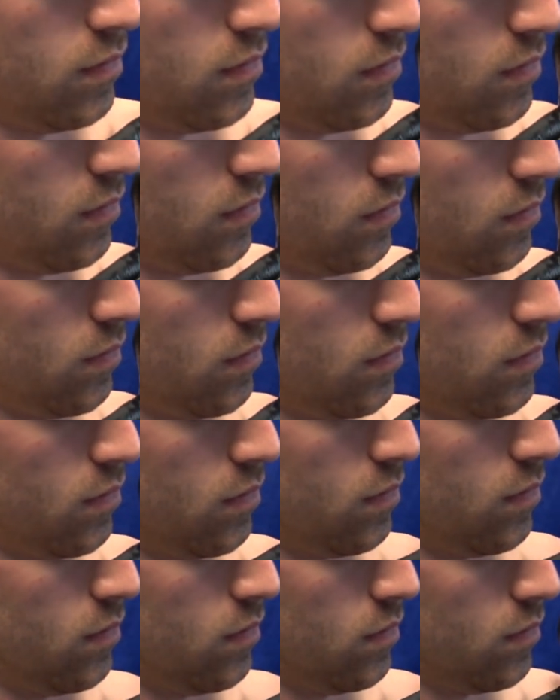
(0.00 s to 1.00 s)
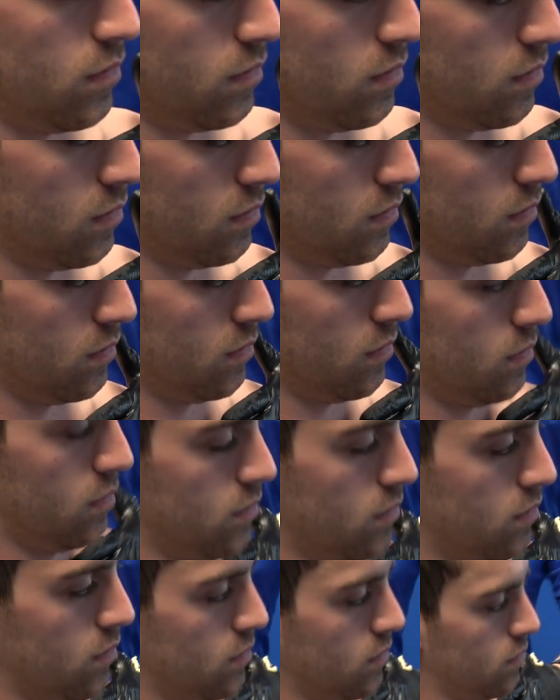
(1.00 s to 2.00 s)
Not that he's doing it, but you'll
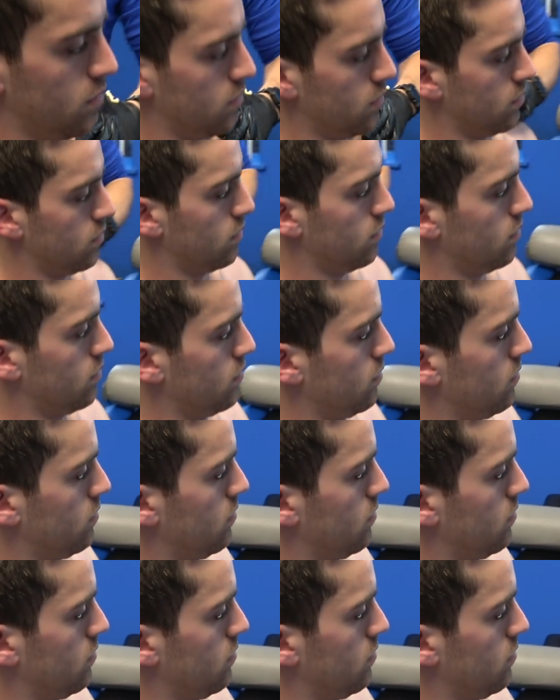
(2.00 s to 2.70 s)
start to see a lot of